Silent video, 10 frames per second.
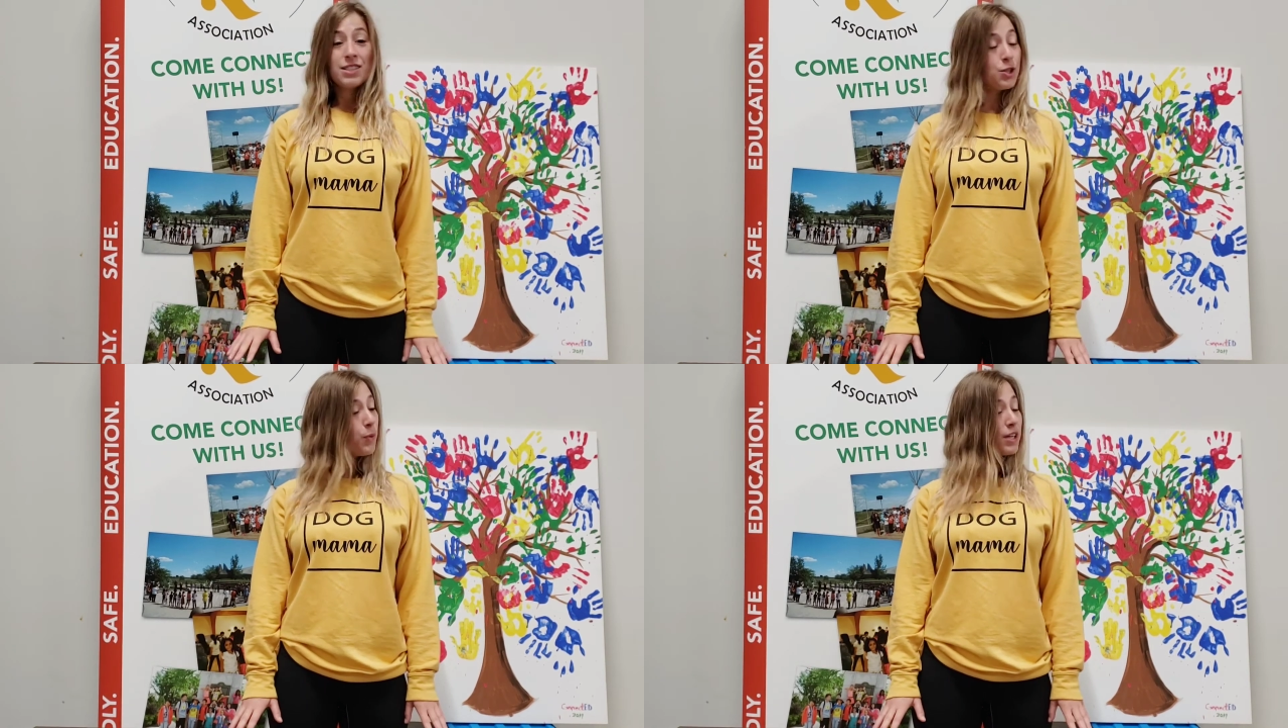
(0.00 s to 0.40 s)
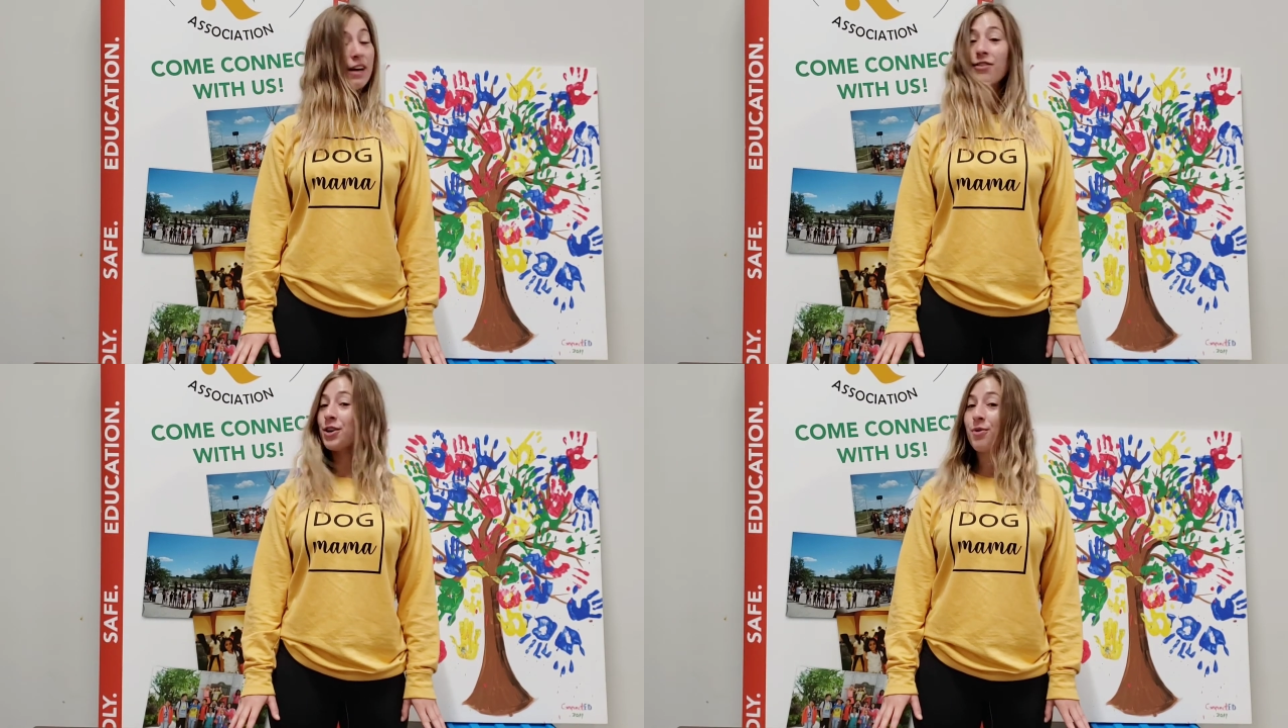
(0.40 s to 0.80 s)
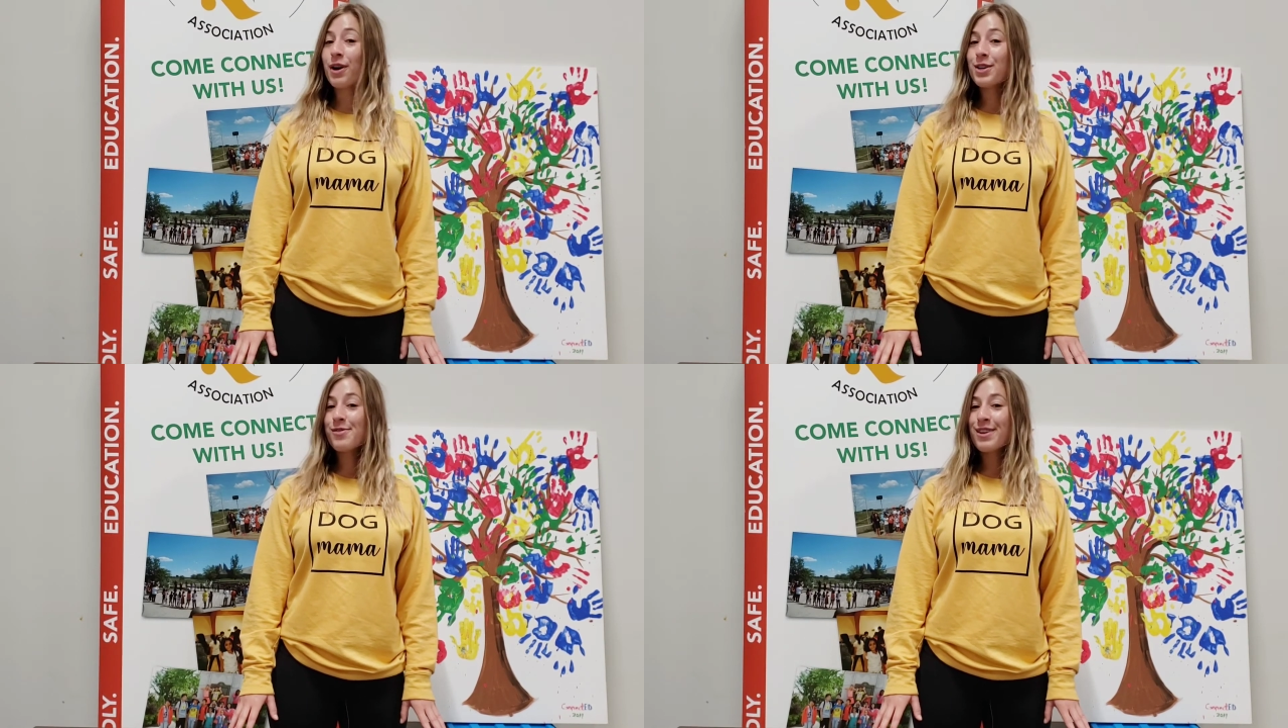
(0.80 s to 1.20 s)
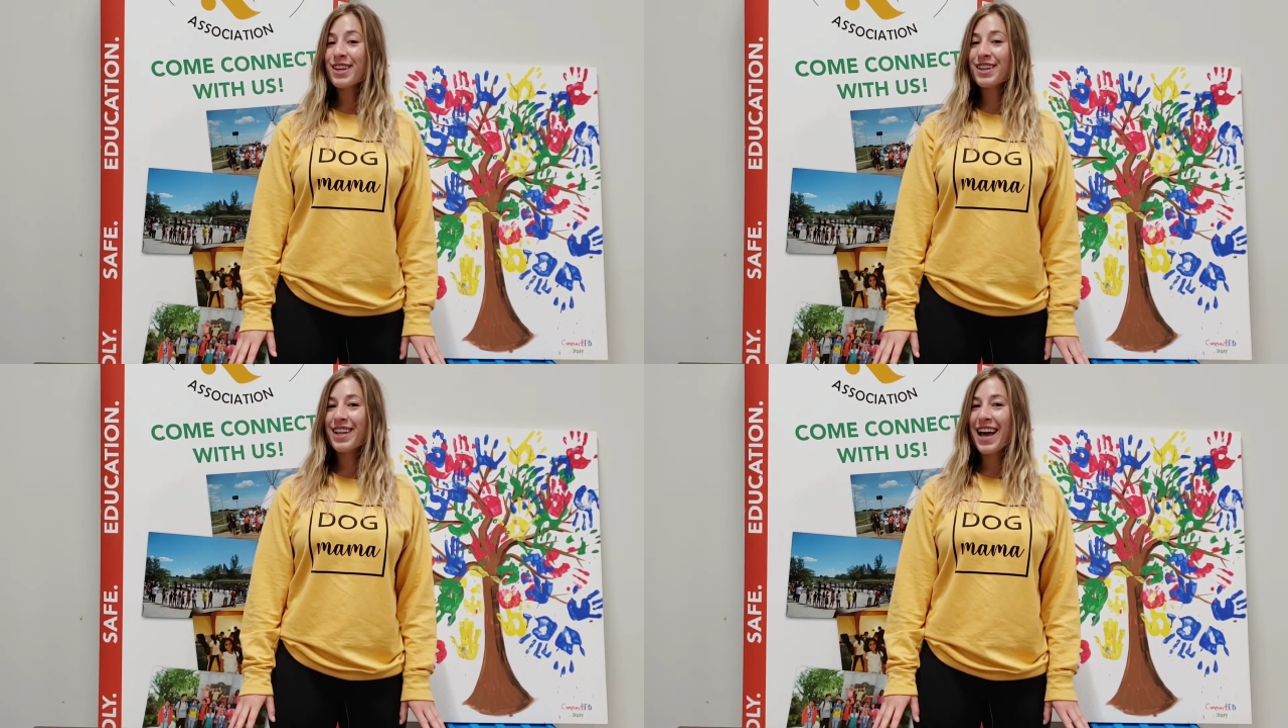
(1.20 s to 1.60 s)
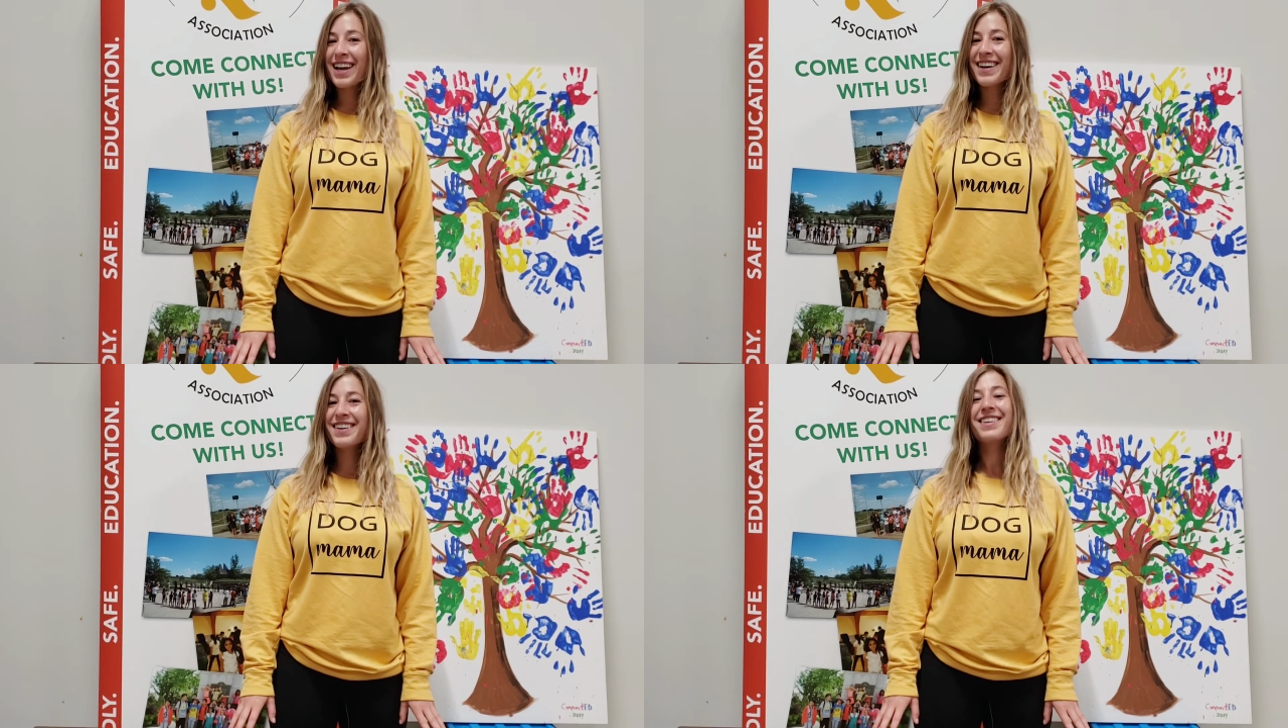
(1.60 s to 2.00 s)
do whatever you want to do with your
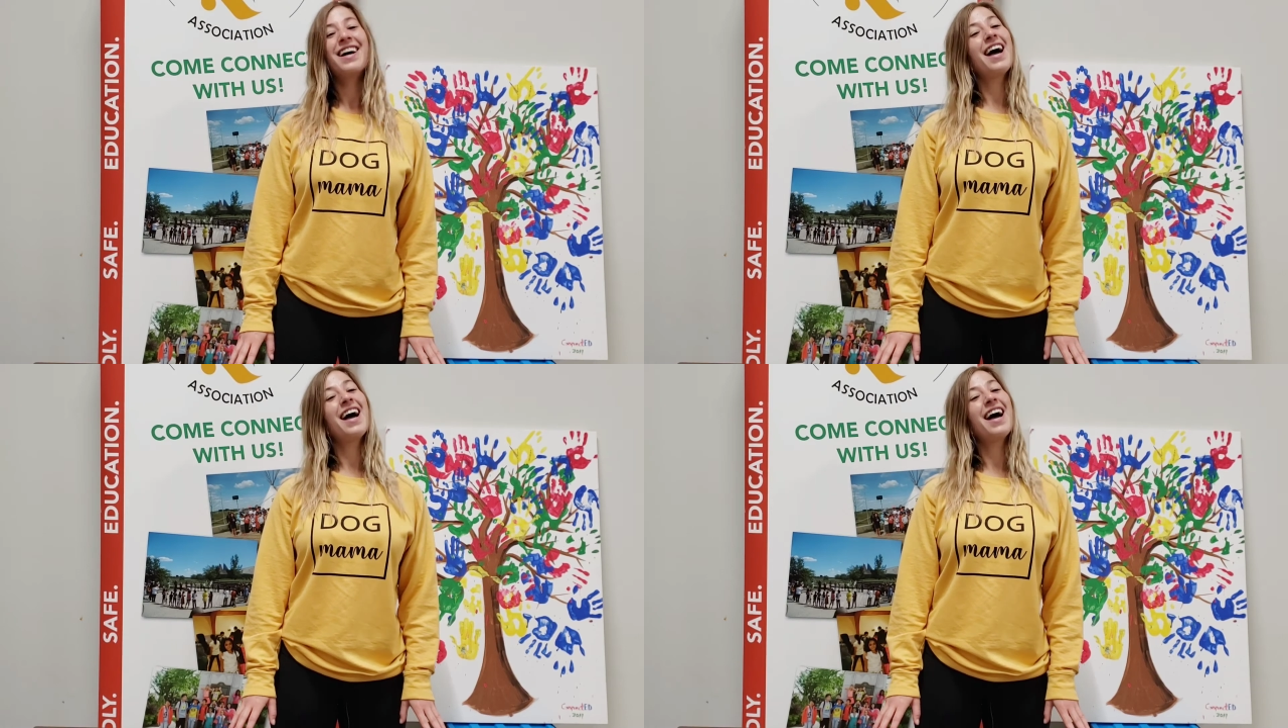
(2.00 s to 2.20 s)
Lego